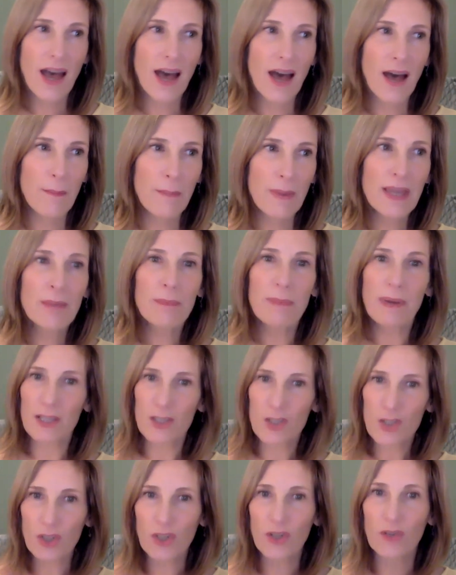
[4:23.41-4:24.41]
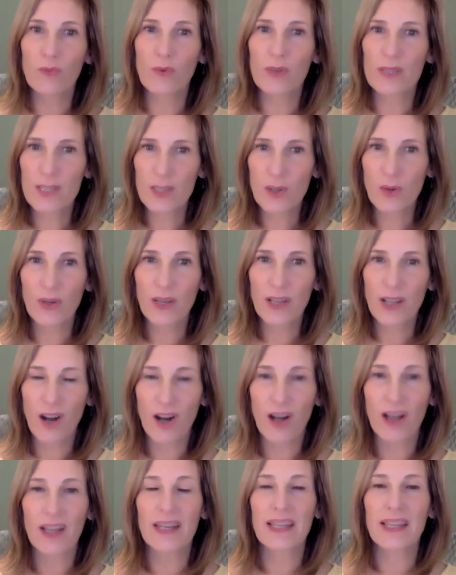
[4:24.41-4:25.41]
a big picture of what's going
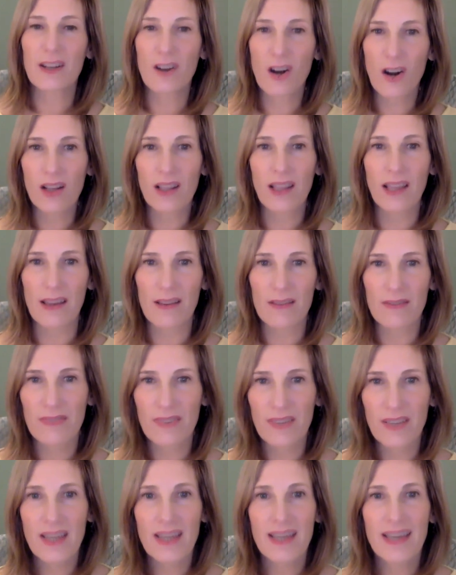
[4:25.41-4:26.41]
on in our life